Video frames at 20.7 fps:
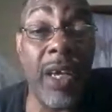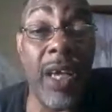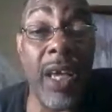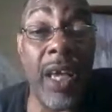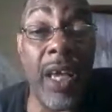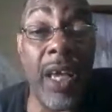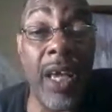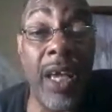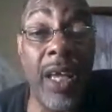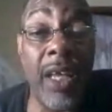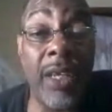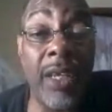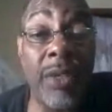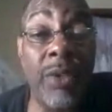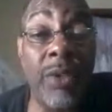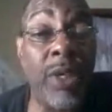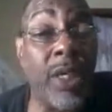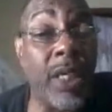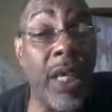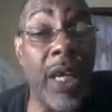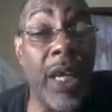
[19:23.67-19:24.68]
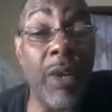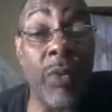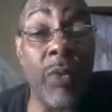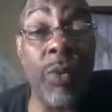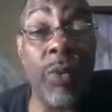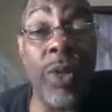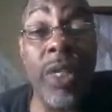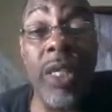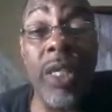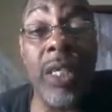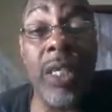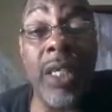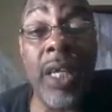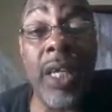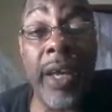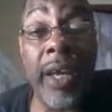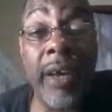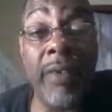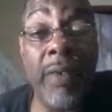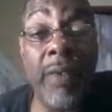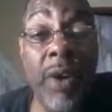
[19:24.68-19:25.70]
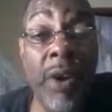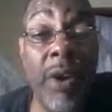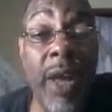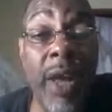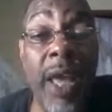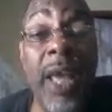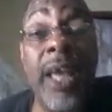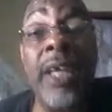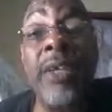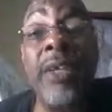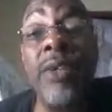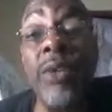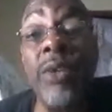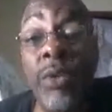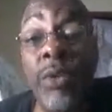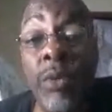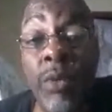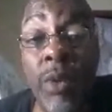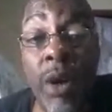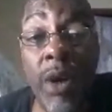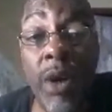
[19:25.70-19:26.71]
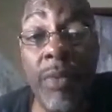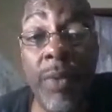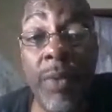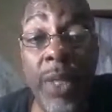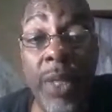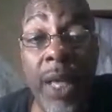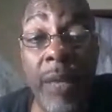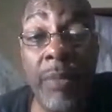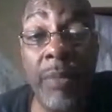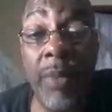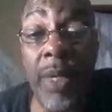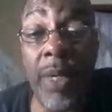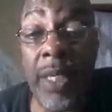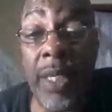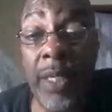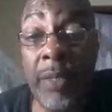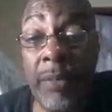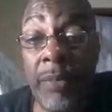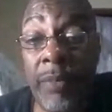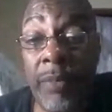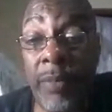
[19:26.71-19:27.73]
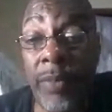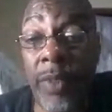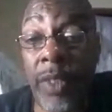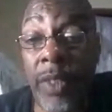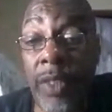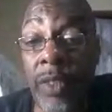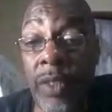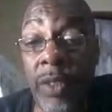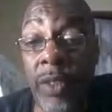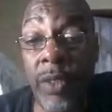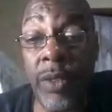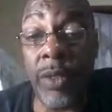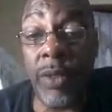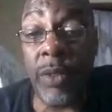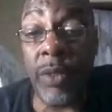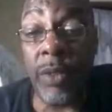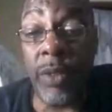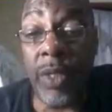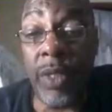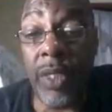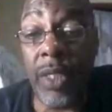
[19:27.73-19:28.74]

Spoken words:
and you can take really good care of her and you off of that money. So